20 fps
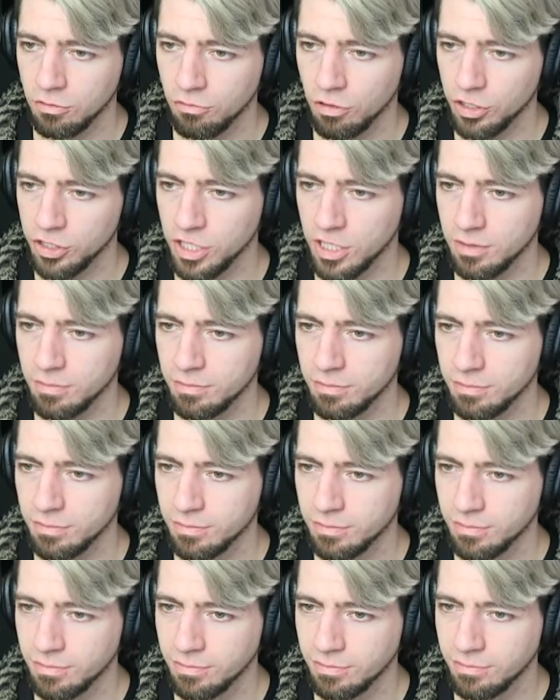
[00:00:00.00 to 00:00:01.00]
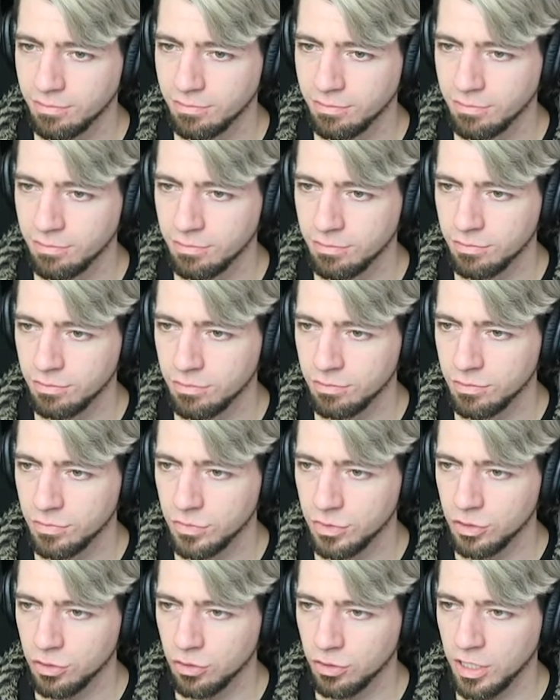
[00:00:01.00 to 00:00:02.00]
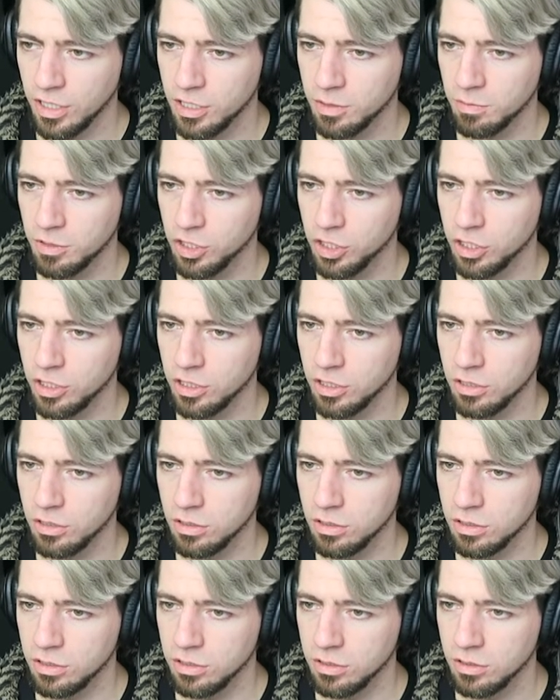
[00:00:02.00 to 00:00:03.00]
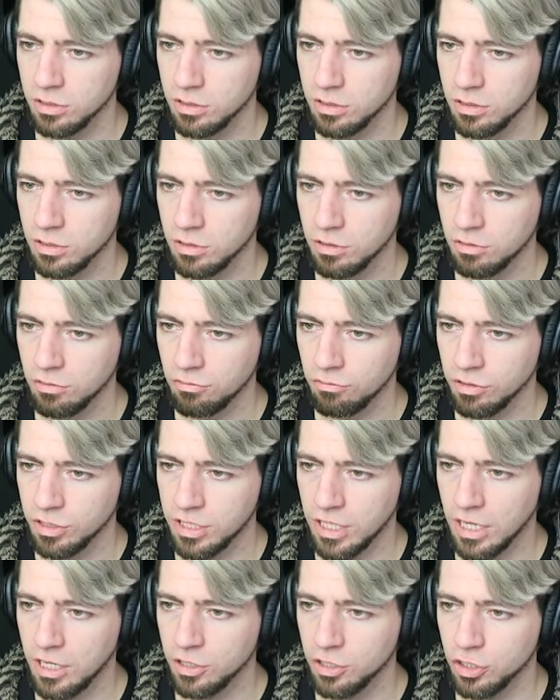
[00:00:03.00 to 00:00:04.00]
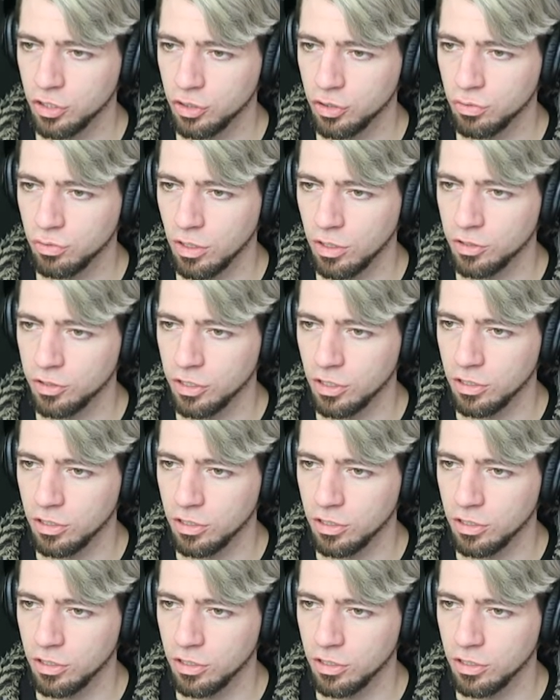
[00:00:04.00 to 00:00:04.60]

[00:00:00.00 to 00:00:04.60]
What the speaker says: Roger. Your next mission is... return to Junon